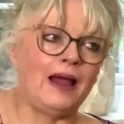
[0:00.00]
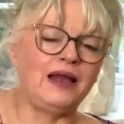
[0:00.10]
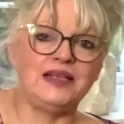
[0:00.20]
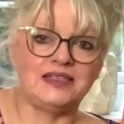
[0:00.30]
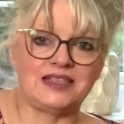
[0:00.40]

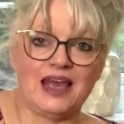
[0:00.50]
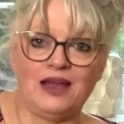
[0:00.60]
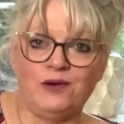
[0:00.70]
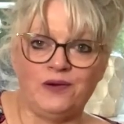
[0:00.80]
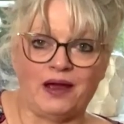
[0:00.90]
And it's
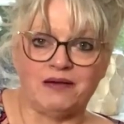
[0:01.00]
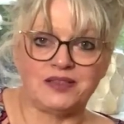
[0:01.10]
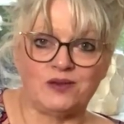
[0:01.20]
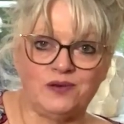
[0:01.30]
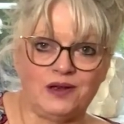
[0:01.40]
getting on now,
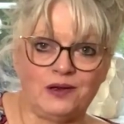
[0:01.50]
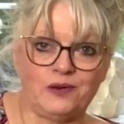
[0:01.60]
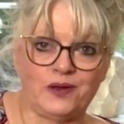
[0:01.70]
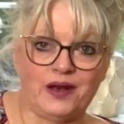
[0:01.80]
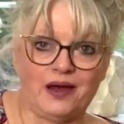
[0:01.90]
it's gone 9
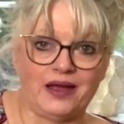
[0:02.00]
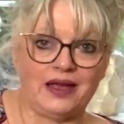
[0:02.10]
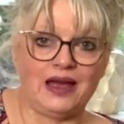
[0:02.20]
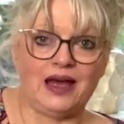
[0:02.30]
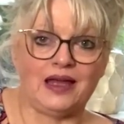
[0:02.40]
o'clock at
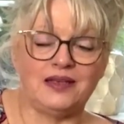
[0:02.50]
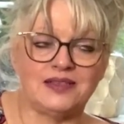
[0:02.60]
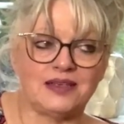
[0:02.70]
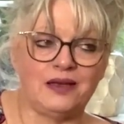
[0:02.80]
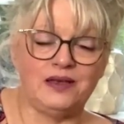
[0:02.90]
night,
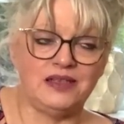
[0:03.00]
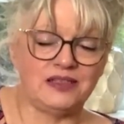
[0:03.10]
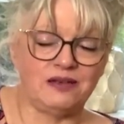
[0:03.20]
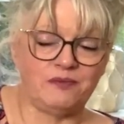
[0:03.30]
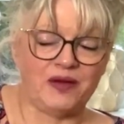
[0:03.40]
and I need
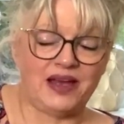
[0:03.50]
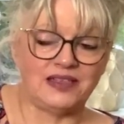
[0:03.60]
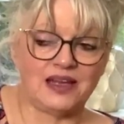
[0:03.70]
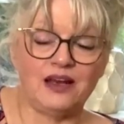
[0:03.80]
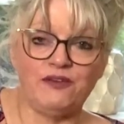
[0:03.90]
to go to
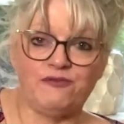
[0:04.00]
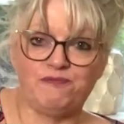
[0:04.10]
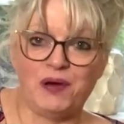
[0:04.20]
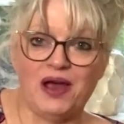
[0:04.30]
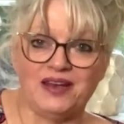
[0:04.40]
bed. And
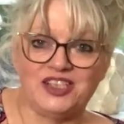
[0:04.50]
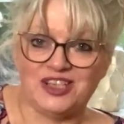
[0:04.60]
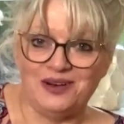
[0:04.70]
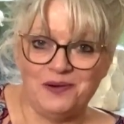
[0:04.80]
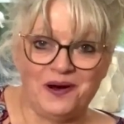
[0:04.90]
but
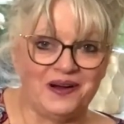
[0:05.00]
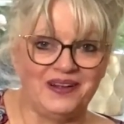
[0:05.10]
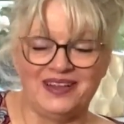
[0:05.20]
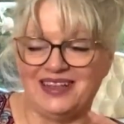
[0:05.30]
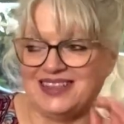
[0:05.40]
do you know what?
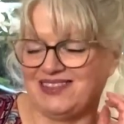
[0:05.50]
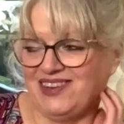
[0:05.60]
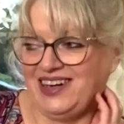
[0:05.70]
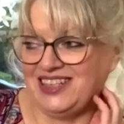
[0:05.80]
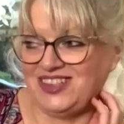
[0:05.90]
It's
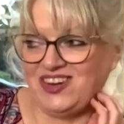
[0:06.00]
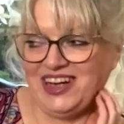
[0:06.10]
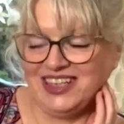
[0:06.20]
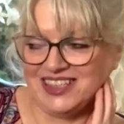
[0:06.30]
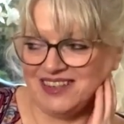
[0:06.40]
really
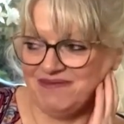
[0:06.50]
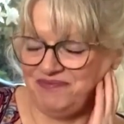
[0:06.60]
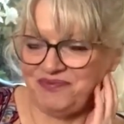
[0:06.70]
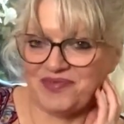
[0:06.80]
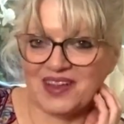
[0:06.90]
strange.
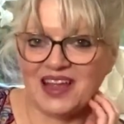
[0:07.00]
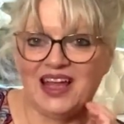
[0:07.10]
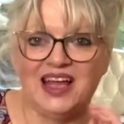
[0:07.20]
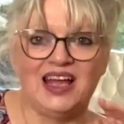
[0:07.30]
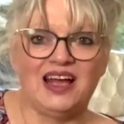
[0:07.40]

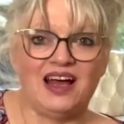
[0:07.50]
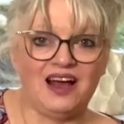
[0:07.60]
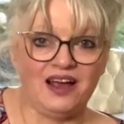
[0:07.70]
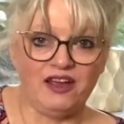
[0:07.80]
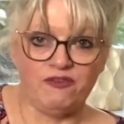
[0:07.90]

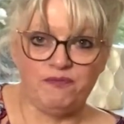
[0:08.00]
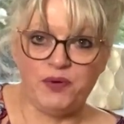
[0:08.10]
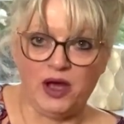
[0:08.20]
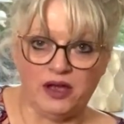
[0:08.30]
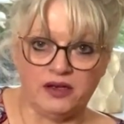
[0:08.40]
I have
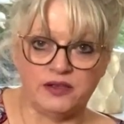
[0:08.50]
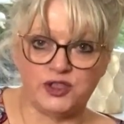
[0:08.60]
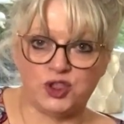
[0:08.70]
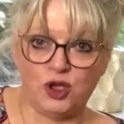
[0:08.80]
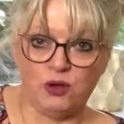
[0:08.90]
burned
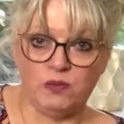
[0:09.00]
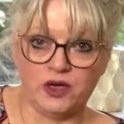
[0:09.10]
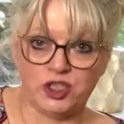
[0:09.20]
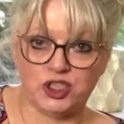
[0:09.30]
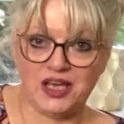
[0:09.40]
so
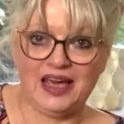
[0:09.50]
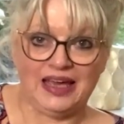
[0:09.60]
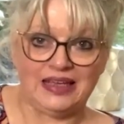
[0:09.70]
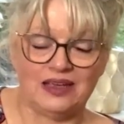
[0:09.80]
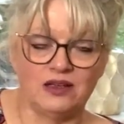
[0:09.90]
much
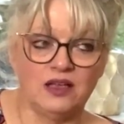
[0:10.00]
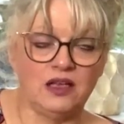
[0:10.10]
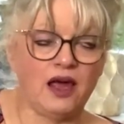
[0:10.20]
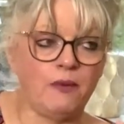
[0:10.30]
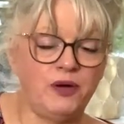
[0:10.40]
tea.
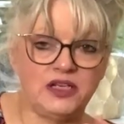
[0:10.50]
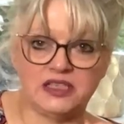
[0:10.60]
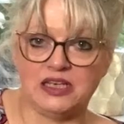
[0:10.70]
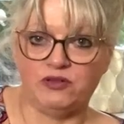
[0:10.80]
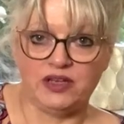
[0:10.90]
Like, I
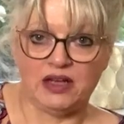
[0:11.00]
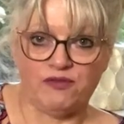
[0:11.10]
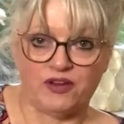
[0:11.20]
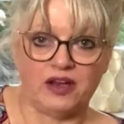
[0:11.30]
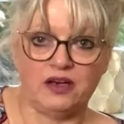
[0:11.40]
put dinner in the
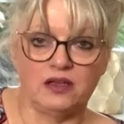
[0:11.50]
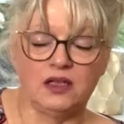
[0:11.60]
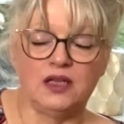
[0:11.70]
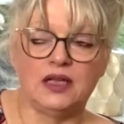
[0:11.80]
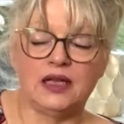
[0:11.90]
oven,
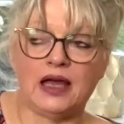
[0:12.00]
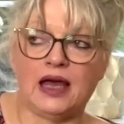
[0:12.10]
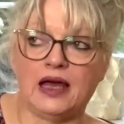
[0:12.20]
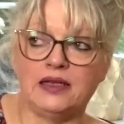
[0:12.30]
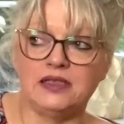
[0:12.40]

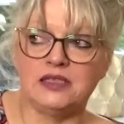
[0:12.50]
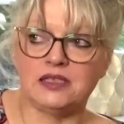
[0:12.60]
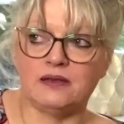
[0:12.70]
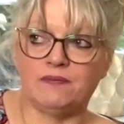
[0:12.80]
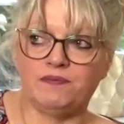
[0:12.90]
and
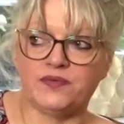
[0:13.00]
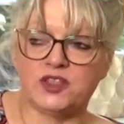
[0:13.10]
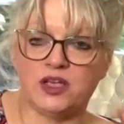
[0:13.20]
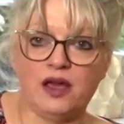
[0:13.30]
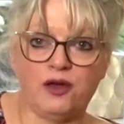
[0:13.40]

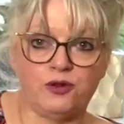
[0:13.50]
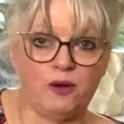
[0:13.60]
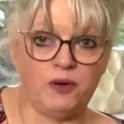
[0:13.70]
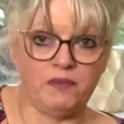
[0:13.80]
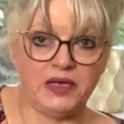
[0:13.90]
tonight I
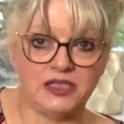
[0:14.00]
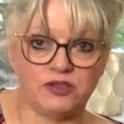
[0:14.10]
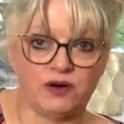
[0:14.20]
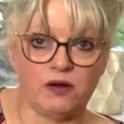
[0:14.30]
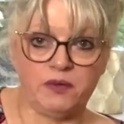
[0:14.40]
thought I'd put
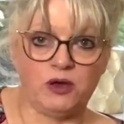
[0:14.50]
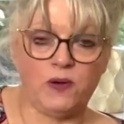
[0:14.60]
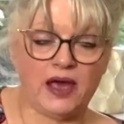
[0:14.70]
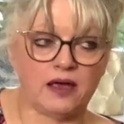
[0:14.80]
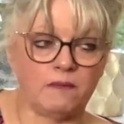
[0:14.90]
pizza in, I'll be
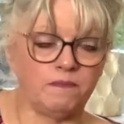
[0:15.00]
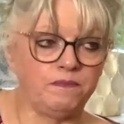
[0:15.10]
quick.